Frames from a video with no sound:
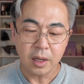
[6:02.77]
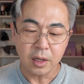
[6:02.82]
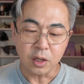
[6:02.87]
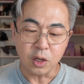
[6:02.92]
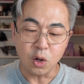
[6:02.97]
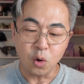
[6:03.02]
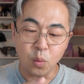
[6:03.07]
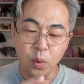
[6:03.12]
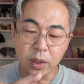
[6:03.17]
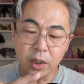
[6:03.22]

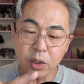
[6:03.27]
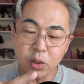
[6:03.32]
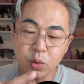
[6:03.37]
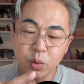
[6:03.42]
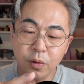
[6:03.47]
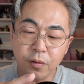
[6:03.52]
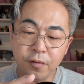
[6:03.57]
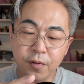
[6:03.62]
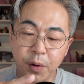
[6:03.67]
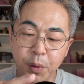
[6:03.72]
You want to
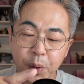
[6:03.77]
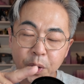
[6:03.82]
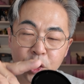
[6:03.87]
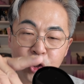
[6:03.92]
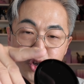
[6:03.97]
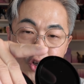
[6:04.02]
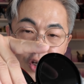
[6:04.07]
do a very